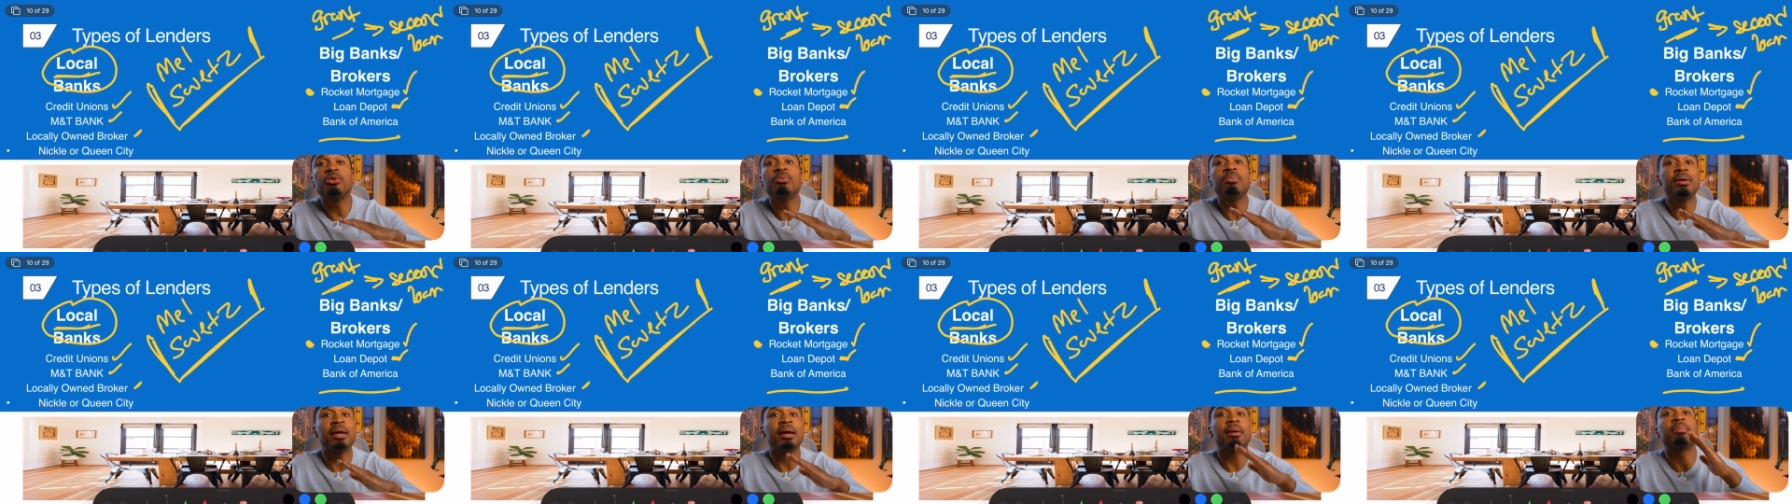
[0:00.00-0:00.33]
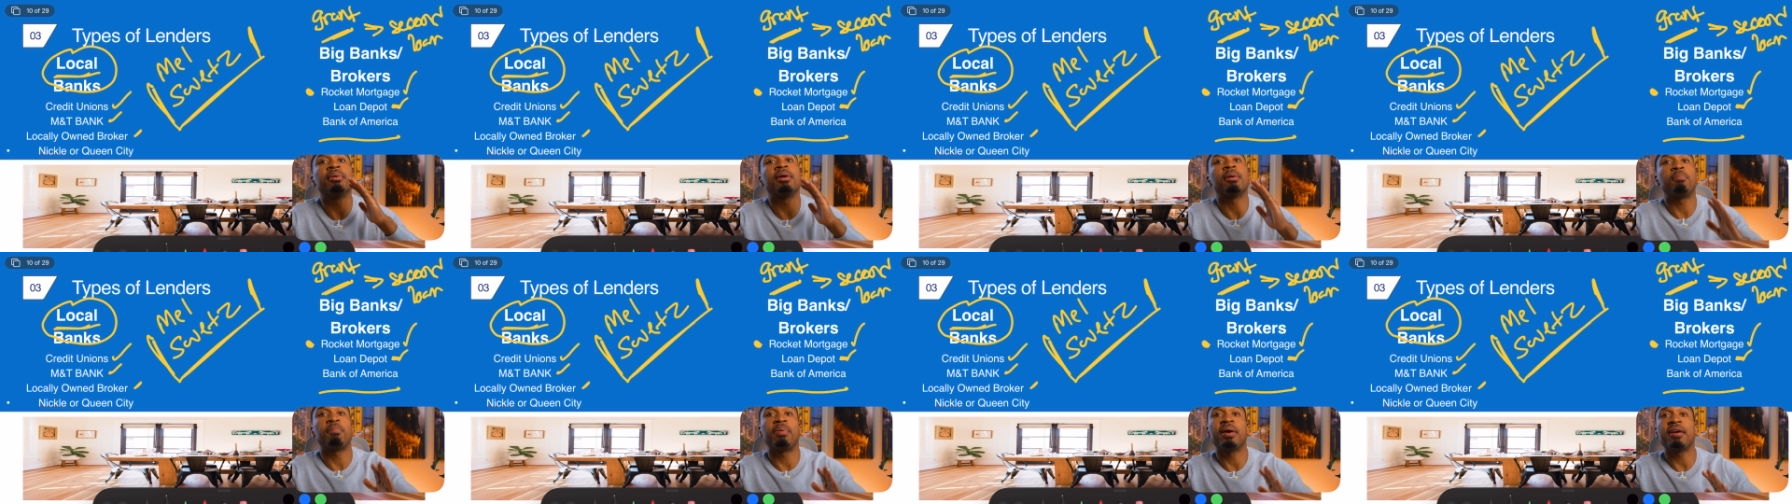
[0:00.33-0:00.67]
be able
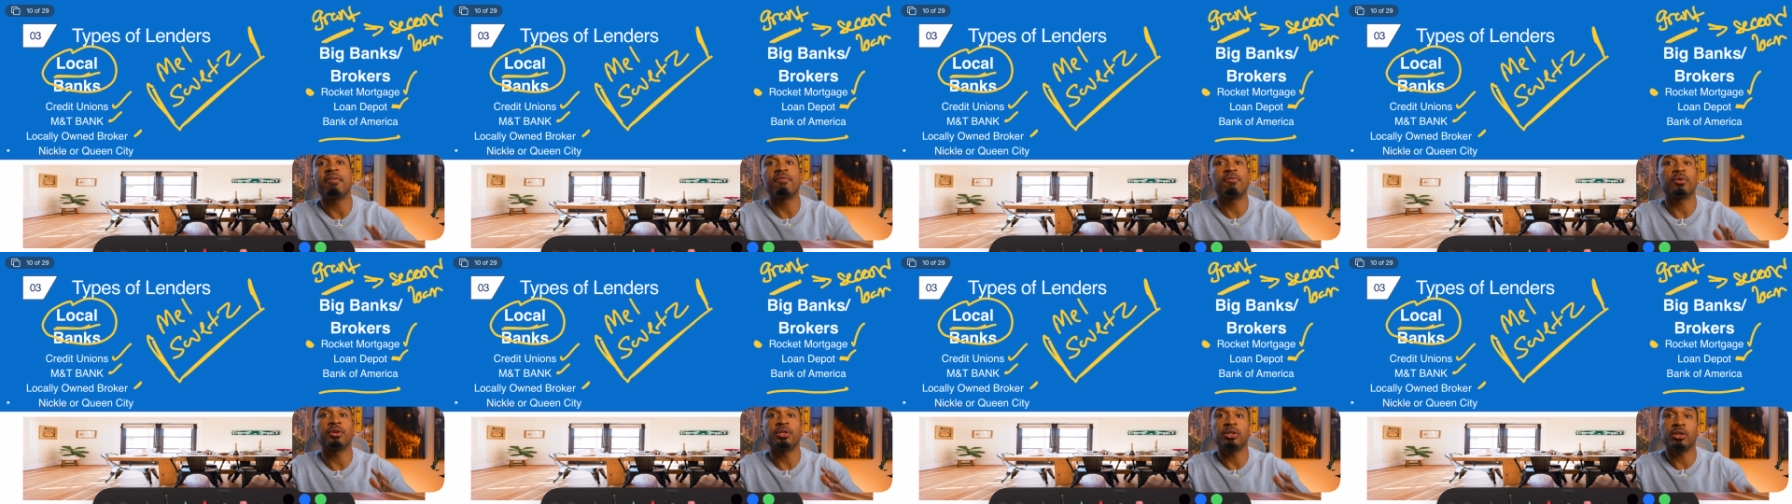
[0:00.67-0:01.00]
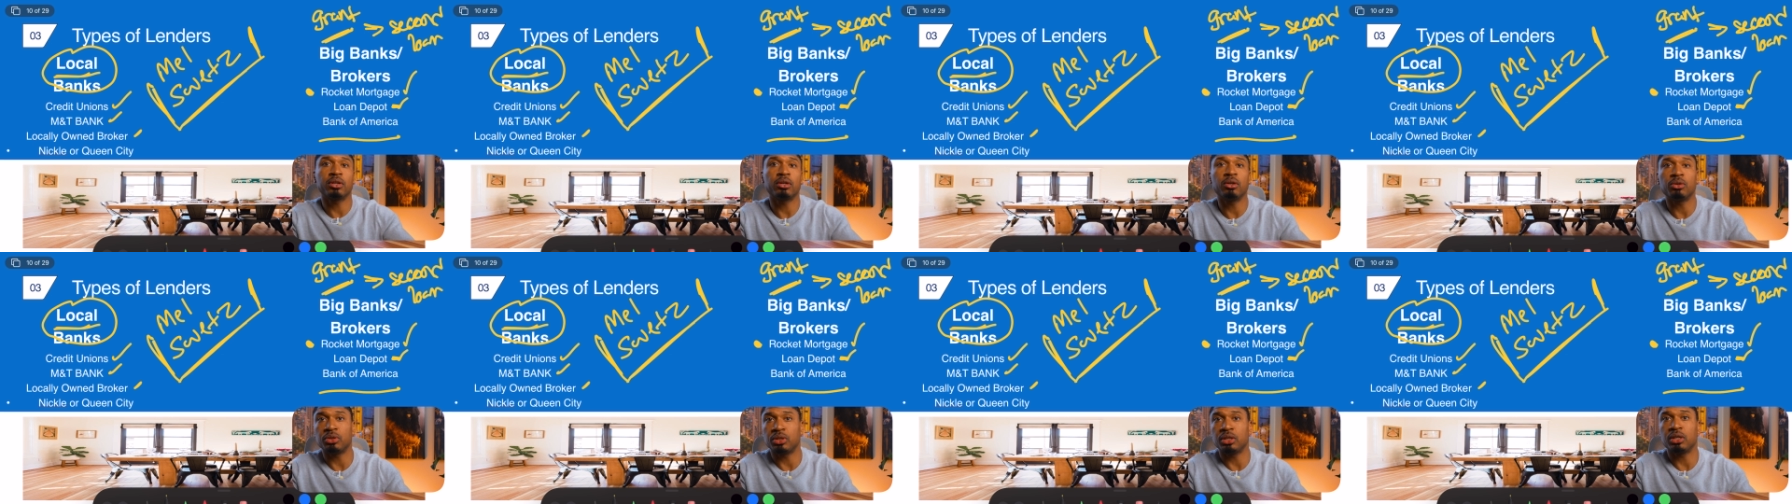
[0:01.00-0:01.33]
to pay for your
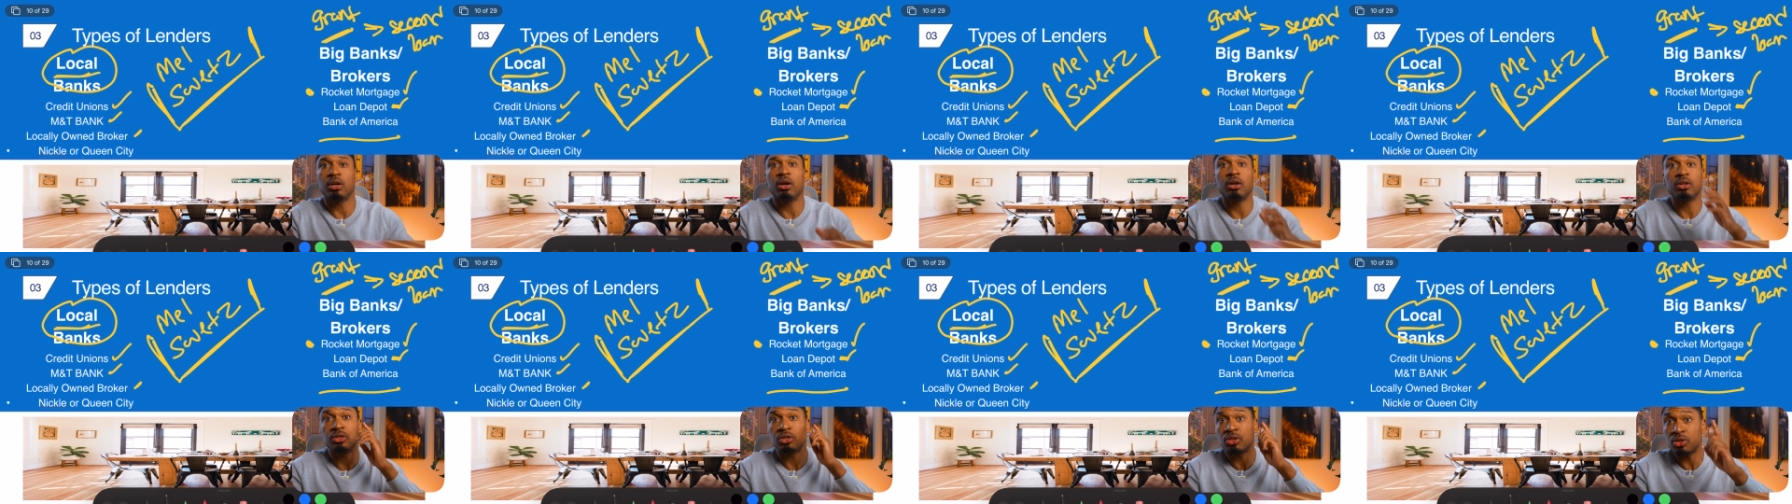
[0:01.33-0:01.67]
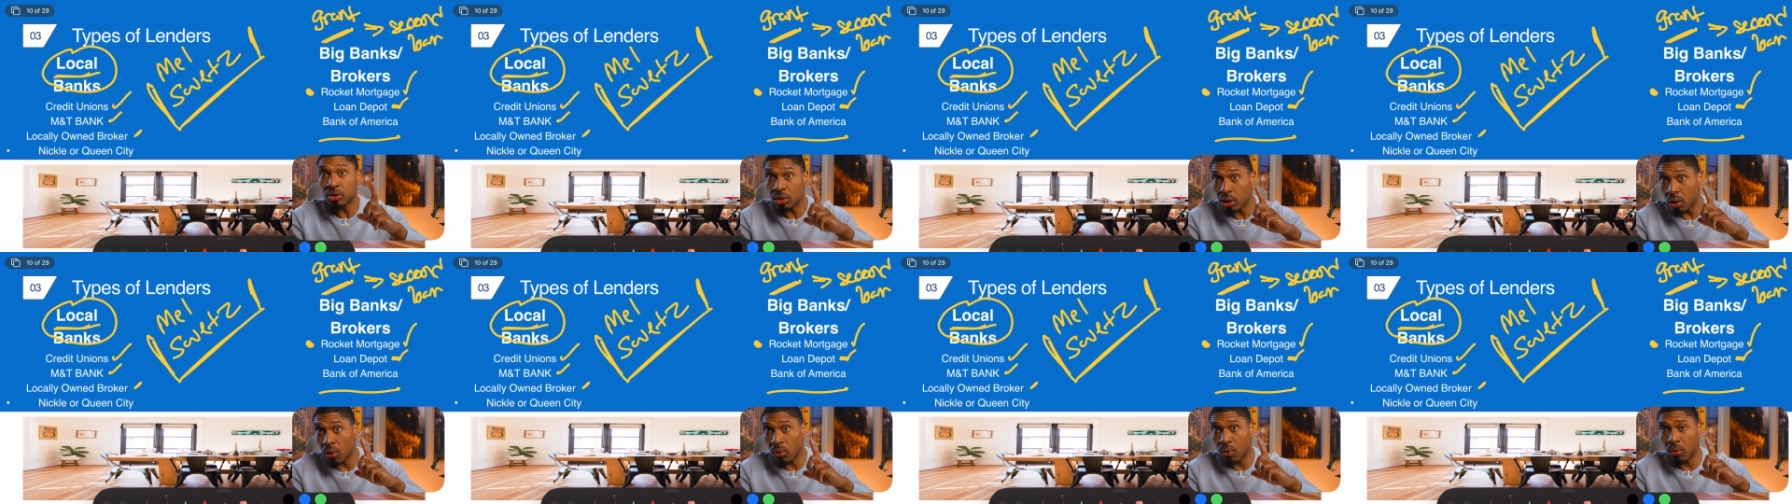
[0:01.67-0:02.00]
closing costs.
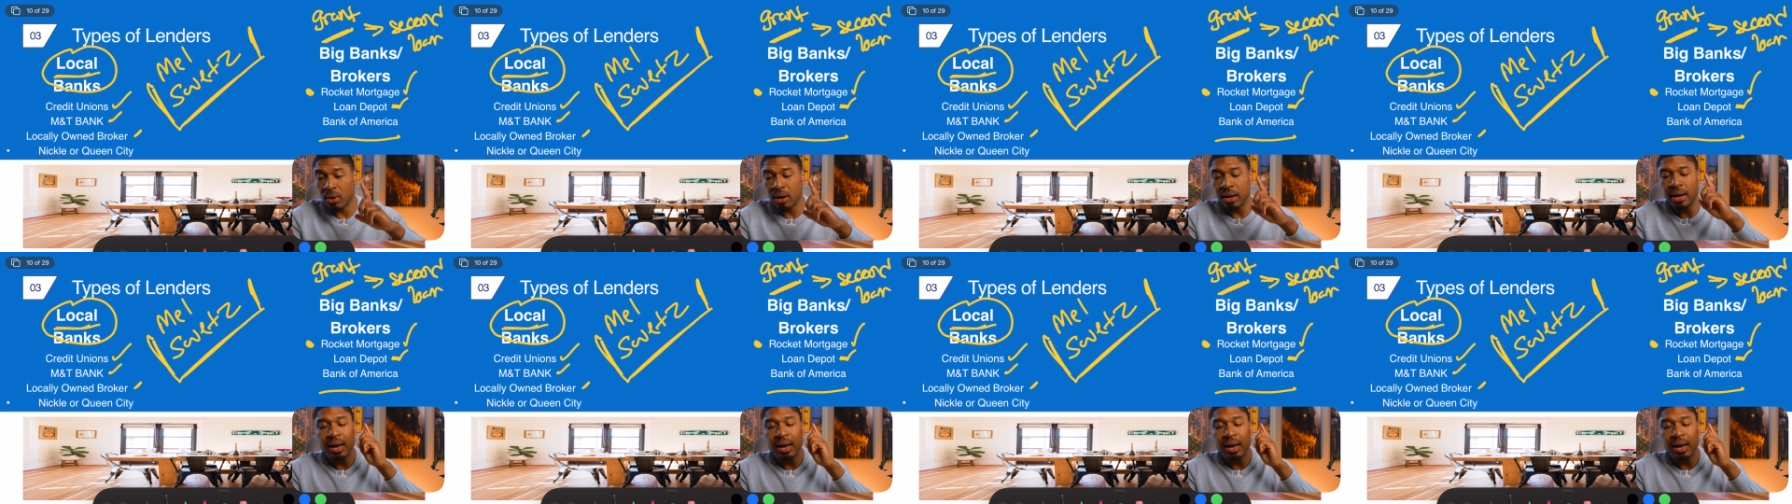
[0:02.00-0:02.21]
So